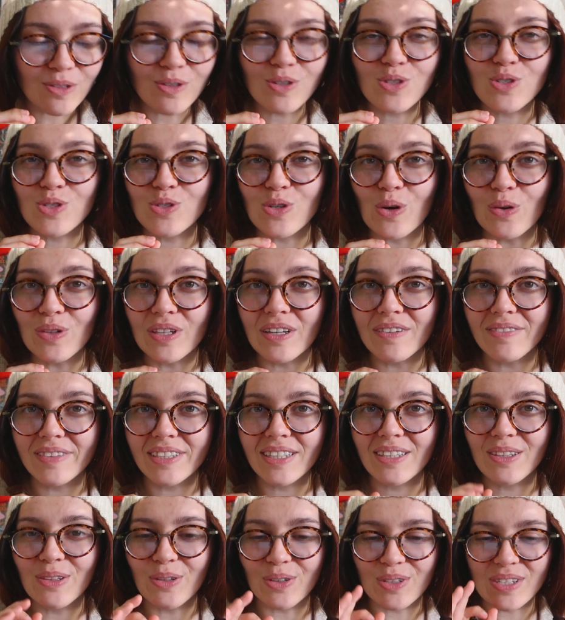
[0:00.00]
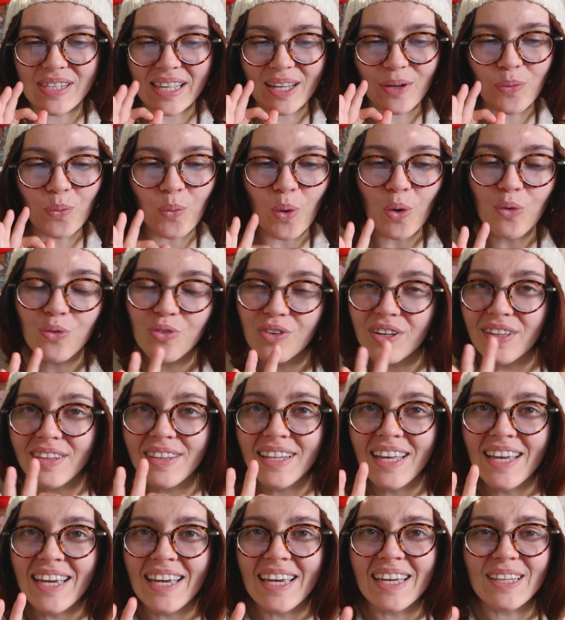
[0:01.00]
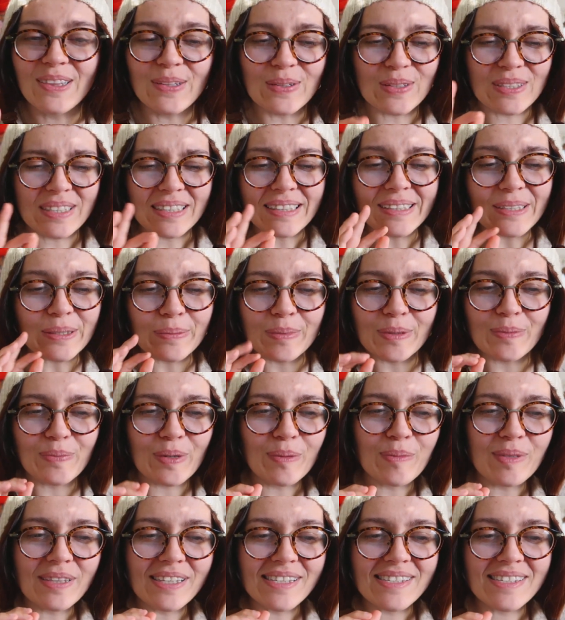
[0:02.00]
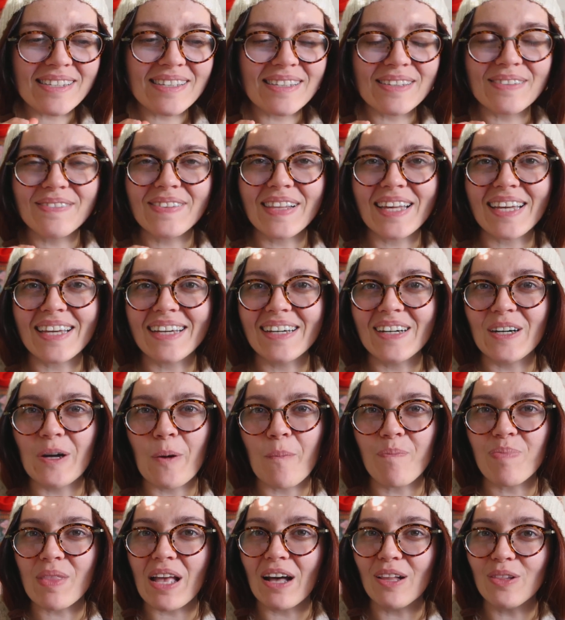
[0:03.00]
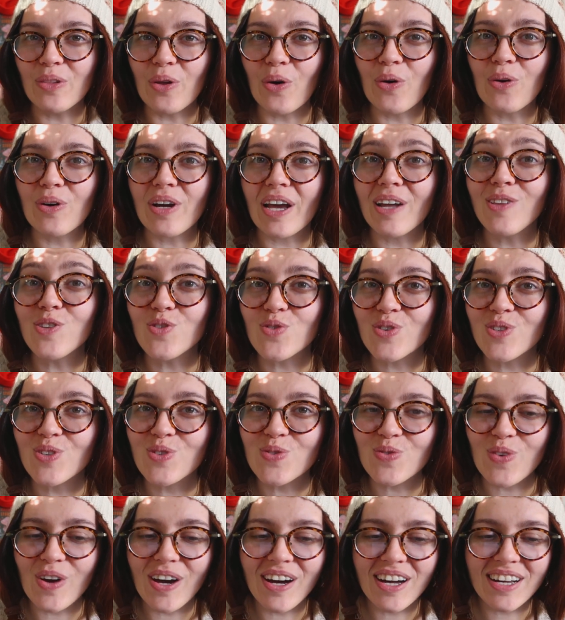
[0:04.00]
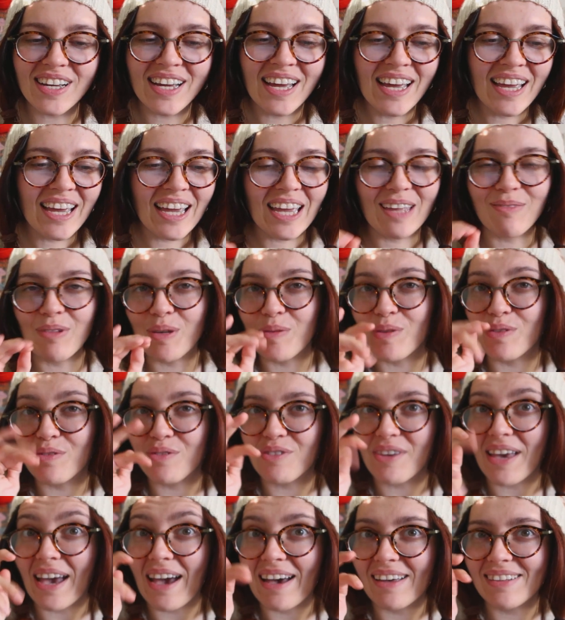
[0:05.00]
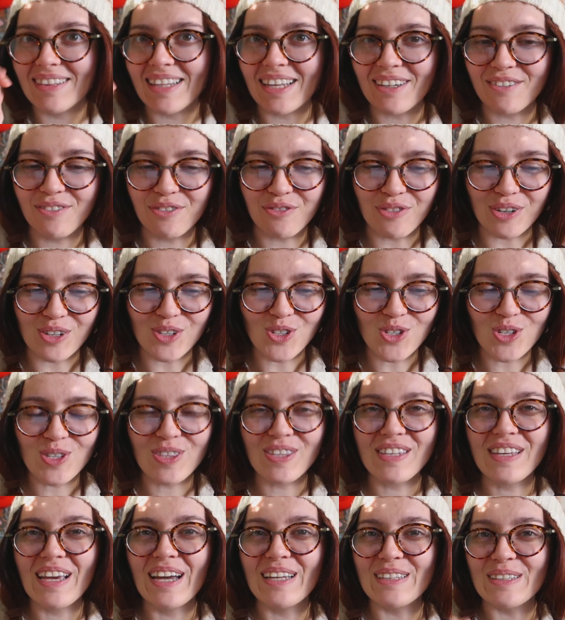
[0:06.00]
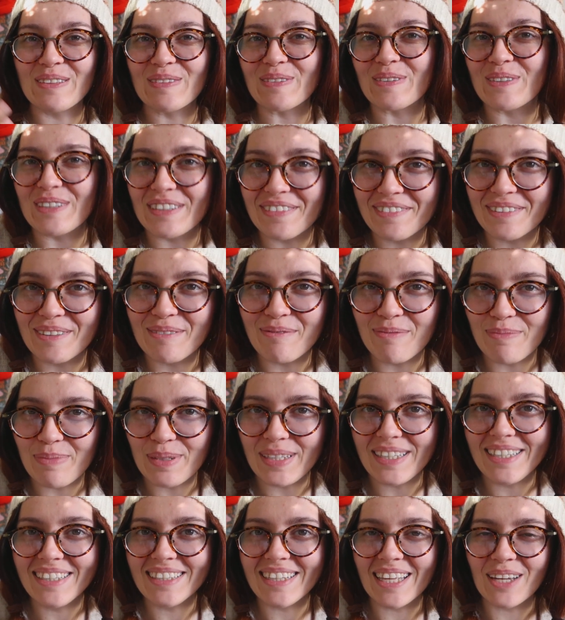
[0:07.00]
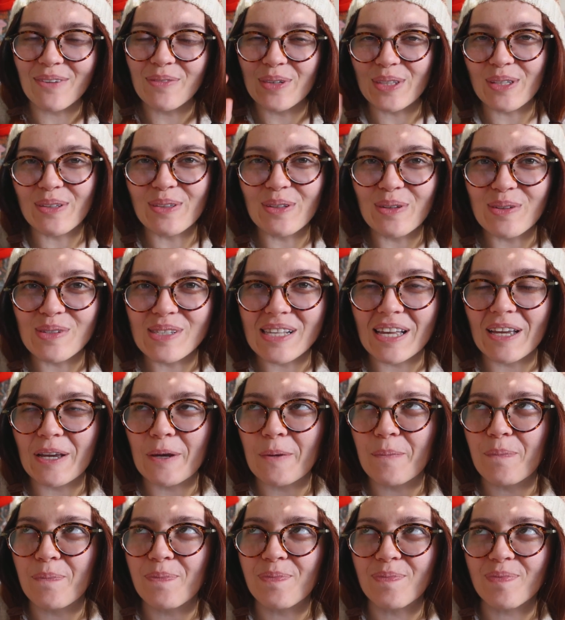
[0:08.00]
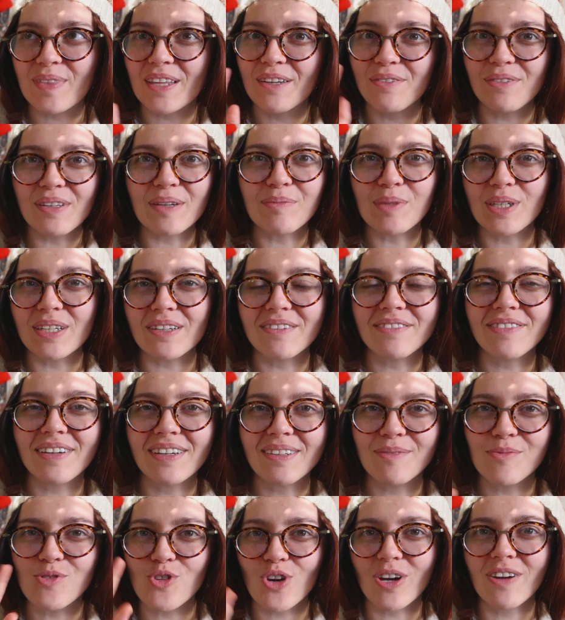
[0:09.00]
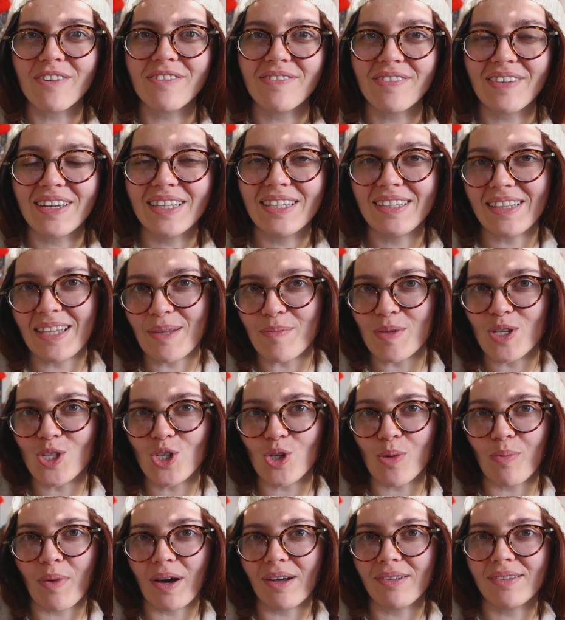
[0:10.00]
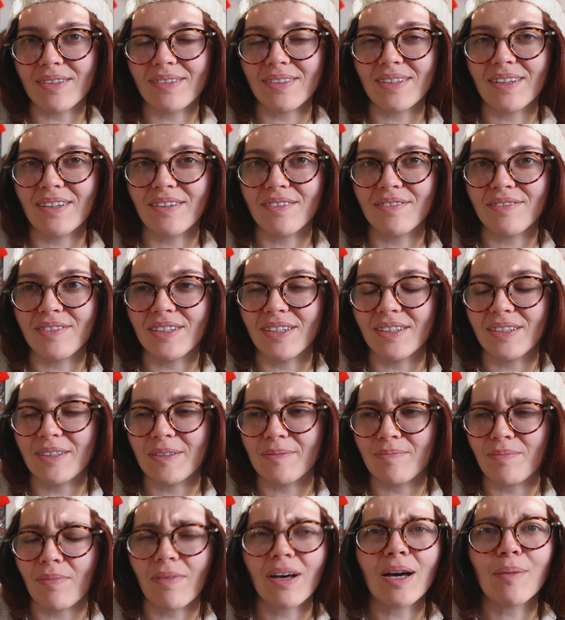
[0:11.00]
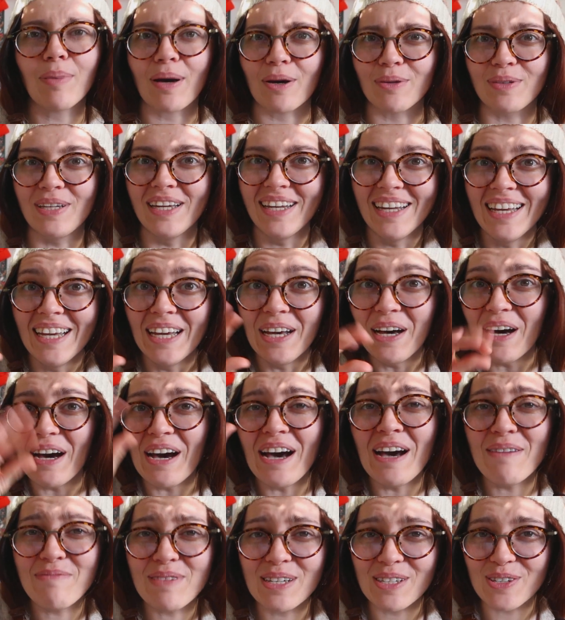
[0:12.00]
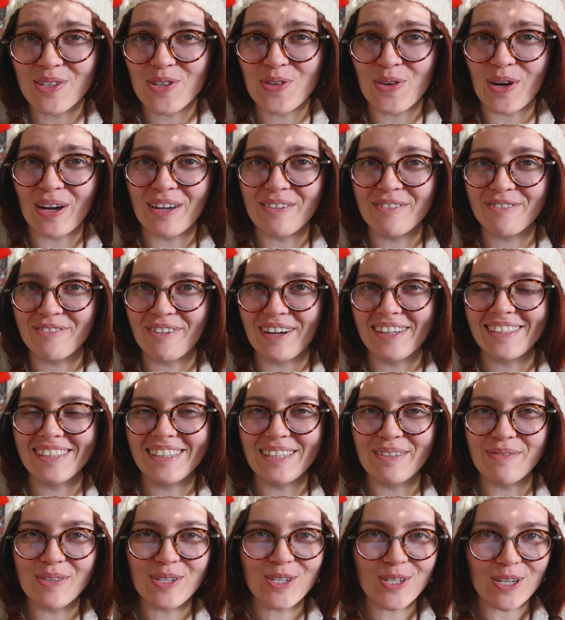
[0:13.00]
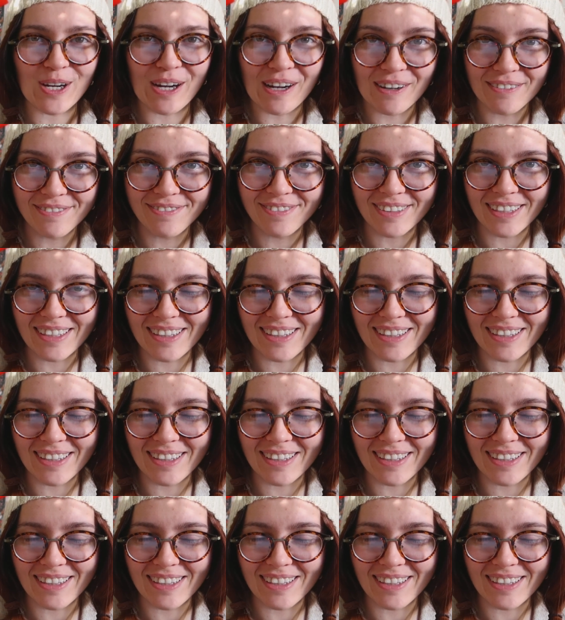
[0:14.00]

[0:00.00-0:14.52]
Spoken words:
looks so lovely. It looks like woven. It looks a little bit reminiscent of like a long entrance rug, and maybe if you add like fringe at the end, it will even be like one of those like, I'm gonna try and find an image I'm gonna try and find an image of